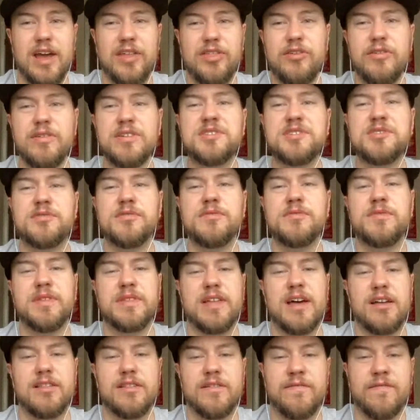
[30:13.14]
And there is truth in
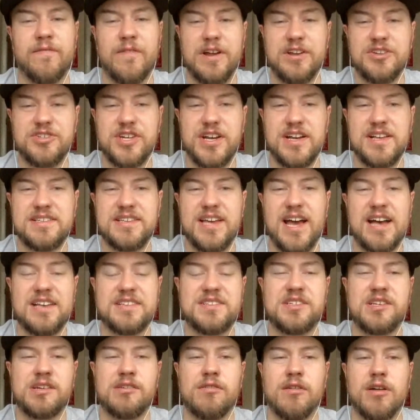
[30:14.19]
that. The franchise
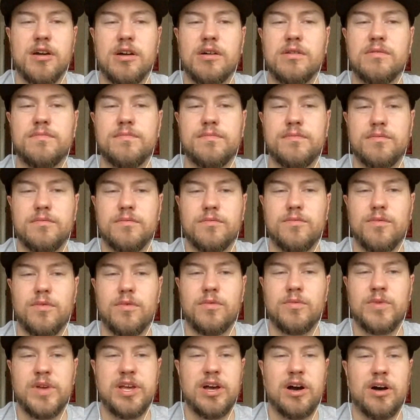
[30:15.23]
has to grow.
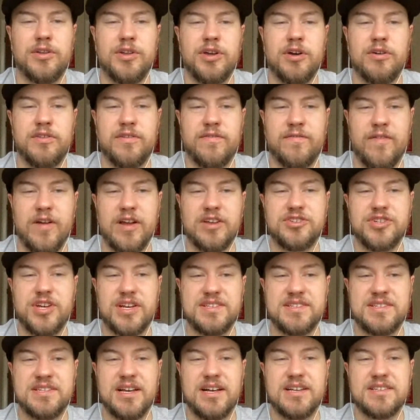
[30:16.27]
We all know the
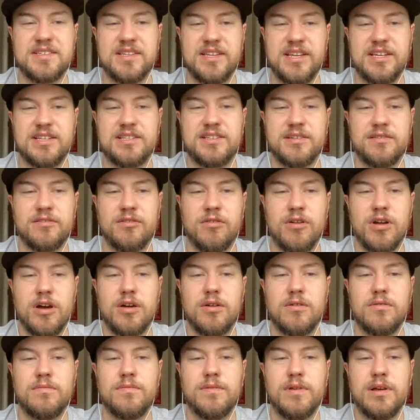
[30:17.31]
franchise does need to
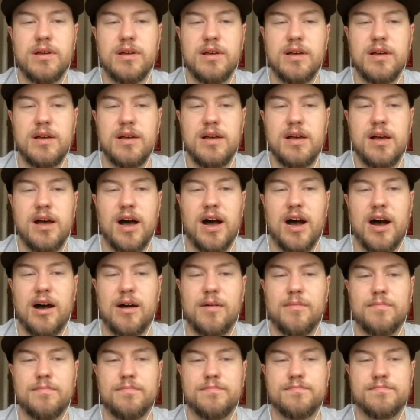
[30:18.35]
grow.
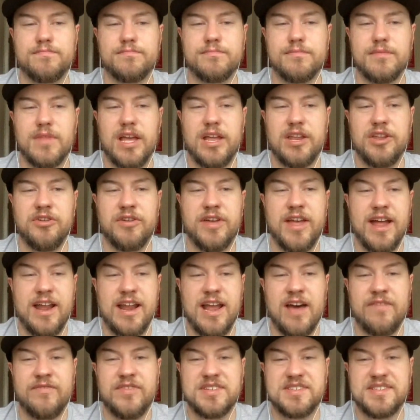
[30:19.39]
And you can't
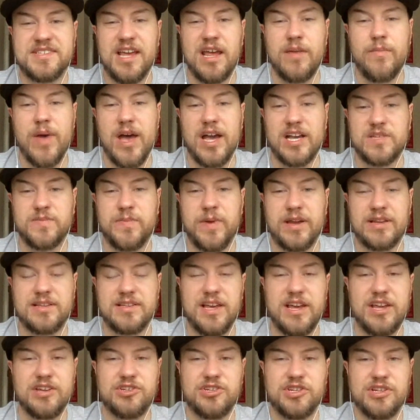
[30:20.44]
have the same
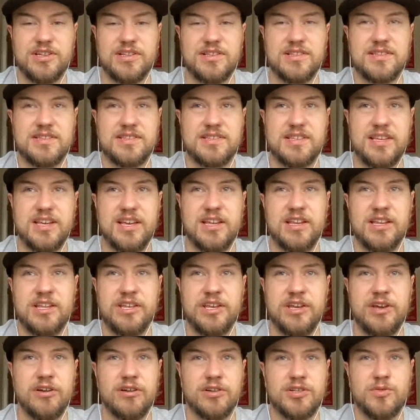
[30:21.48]
expectations in
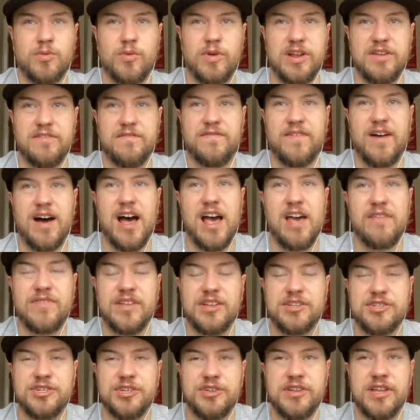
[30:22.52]
year 25
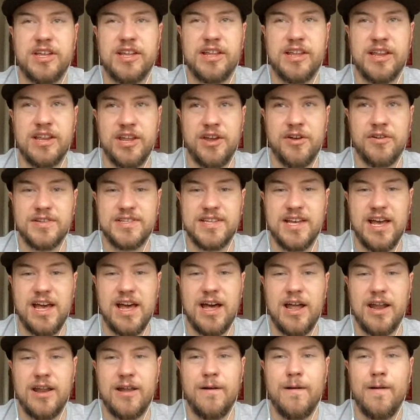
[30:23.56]
that you did in year
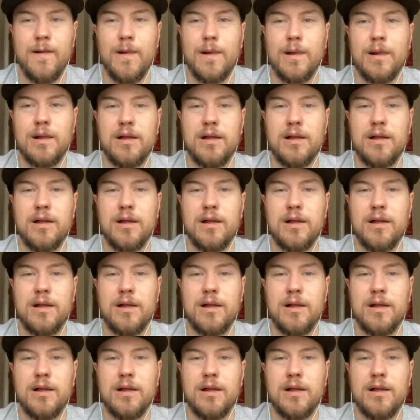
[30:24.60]
10.